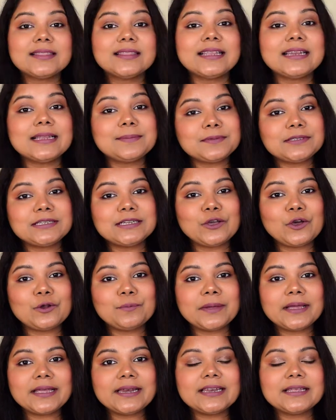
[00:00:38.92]
The lipstick
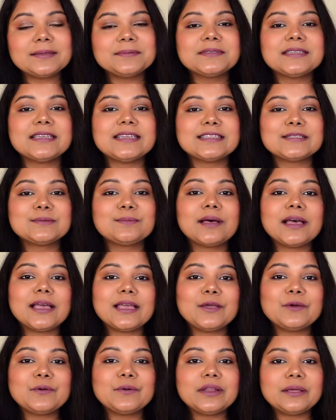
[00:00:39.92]
on my lips is
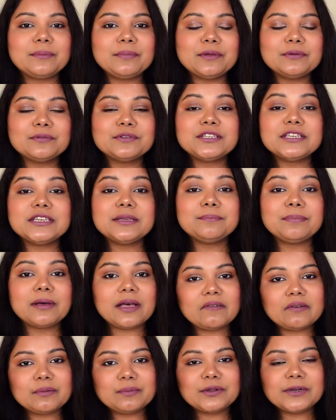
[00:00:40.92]
by Huda Beauty
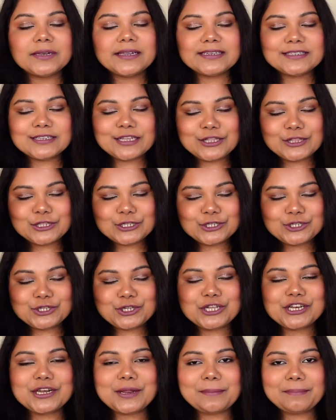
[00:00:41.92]
Power Bullet in the
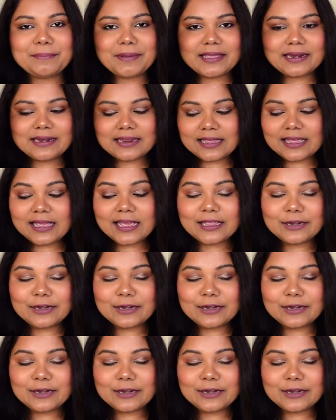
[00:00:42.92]
shade Pede.